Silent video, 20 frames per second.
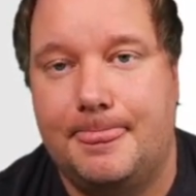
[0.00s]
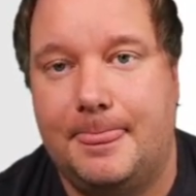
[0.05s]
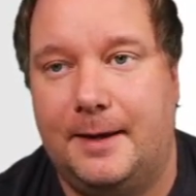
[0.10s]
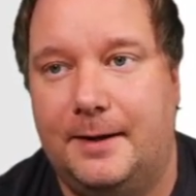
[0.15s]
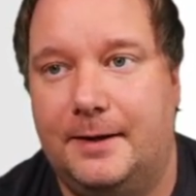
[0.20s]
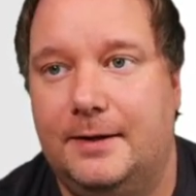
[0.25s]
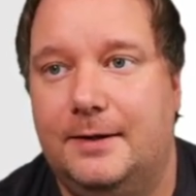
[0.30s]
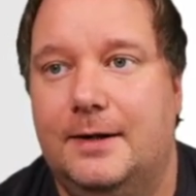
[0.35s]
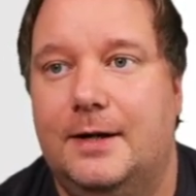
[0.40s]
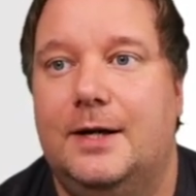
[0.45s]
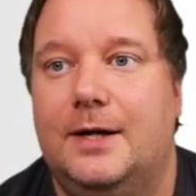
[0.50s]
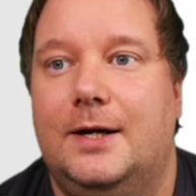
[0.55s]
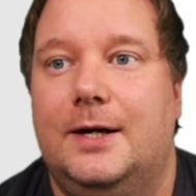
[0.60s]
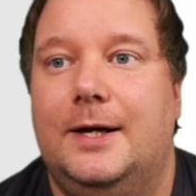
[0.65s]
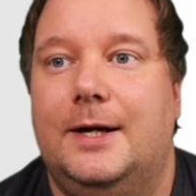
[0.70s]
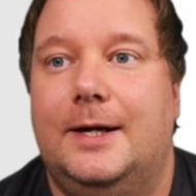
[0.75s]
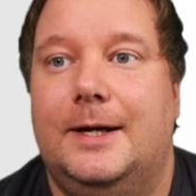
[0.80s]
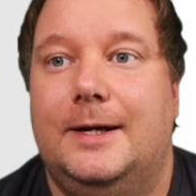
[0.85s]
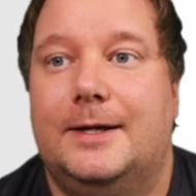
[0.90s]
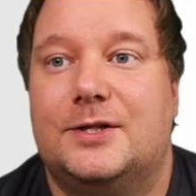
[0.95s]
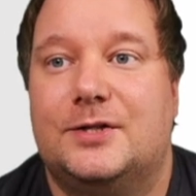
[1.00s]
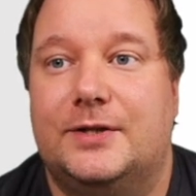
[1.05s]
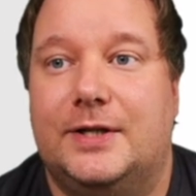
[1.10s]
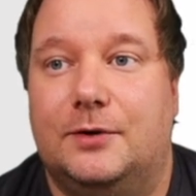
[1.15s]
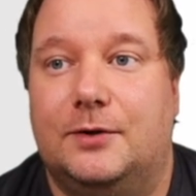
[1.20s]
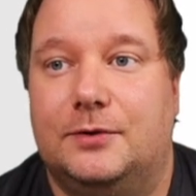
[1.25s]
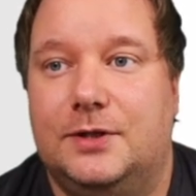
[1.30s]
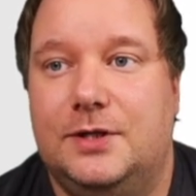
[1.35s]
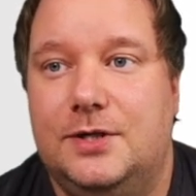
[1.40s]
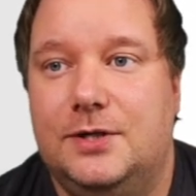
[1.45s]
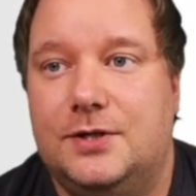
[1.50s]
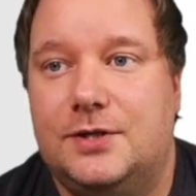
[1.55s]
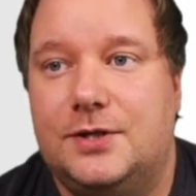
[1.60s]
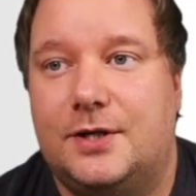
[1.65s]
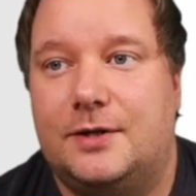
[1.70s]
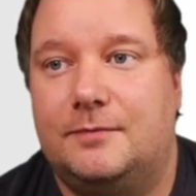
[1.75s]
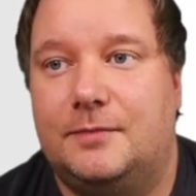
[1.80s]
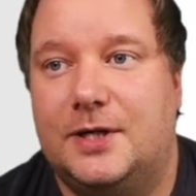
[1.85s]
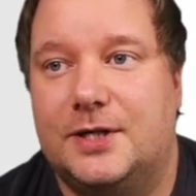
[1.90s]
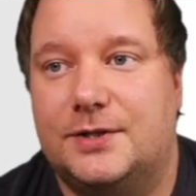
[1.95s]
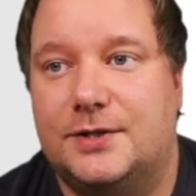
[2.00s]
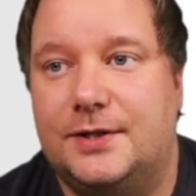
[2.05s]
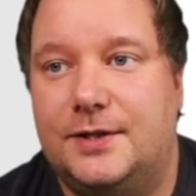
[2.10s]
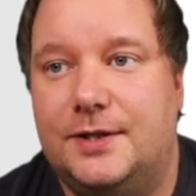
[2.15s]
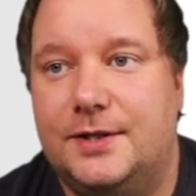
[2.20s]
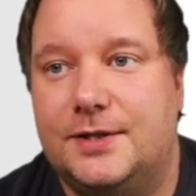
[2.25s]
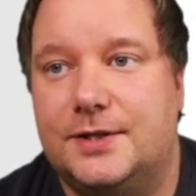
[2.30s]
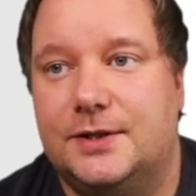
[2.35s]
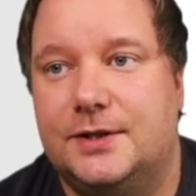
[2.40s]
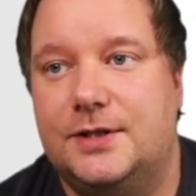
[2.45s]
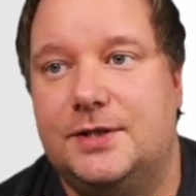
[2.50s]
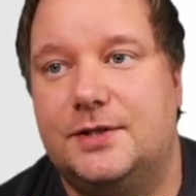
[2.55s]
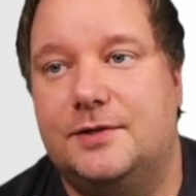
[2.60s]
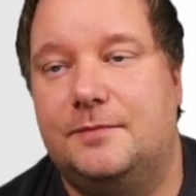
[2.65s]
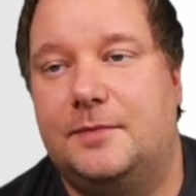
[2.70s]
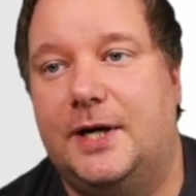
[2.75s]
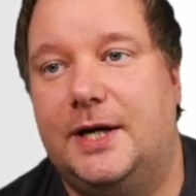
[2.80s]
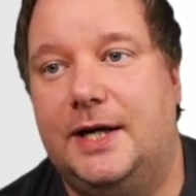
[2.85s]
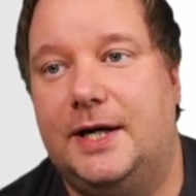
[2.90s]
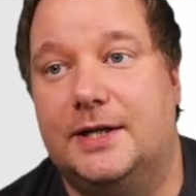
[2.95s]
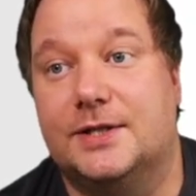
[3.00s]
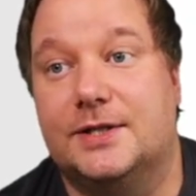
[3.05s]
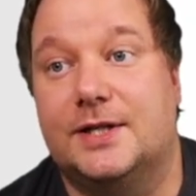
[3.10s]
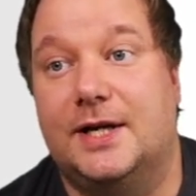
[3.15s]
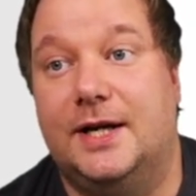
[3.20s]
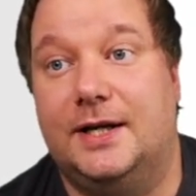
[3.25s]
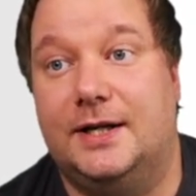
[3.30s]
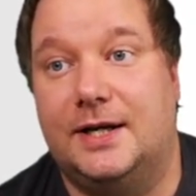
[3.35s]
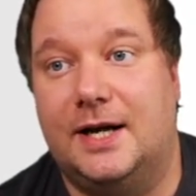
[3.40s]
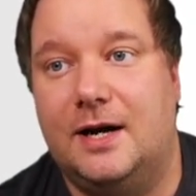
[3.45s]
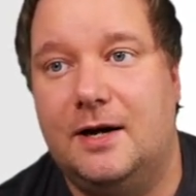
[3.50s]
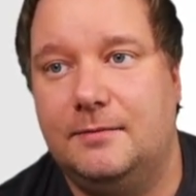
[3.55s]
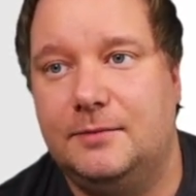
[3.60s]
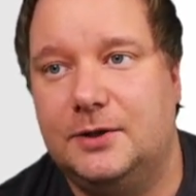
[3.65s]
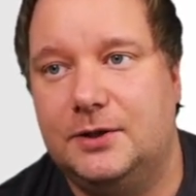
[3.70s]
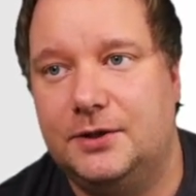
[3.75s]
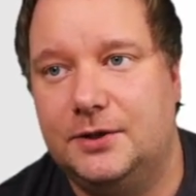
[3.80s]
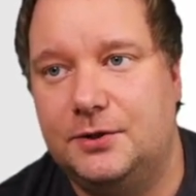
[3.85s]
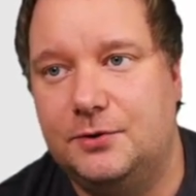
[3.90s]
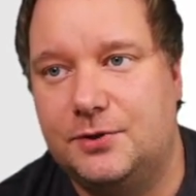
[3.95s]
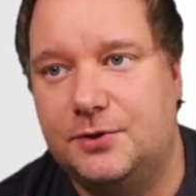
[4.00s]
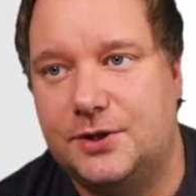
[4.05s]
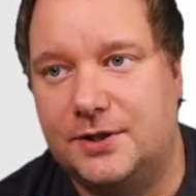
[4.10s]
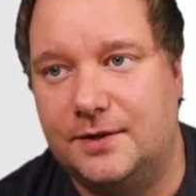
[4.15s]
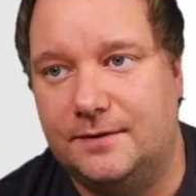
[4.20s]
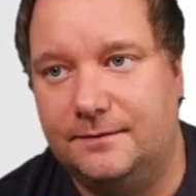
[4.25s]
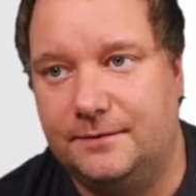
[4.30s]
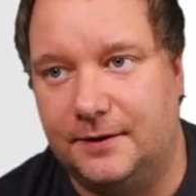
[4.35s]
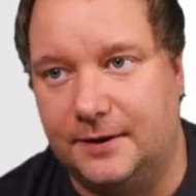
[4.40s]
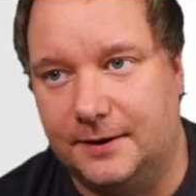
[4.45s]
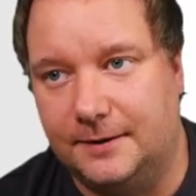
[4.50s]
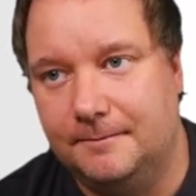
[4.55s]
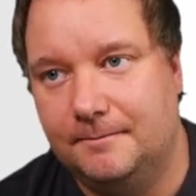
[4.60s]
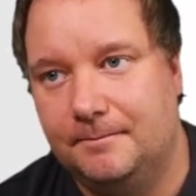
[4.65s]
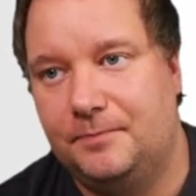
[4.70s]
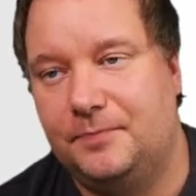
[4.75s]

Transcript: Okay? So now these are my starts and these are my ends. And now I'm going to do something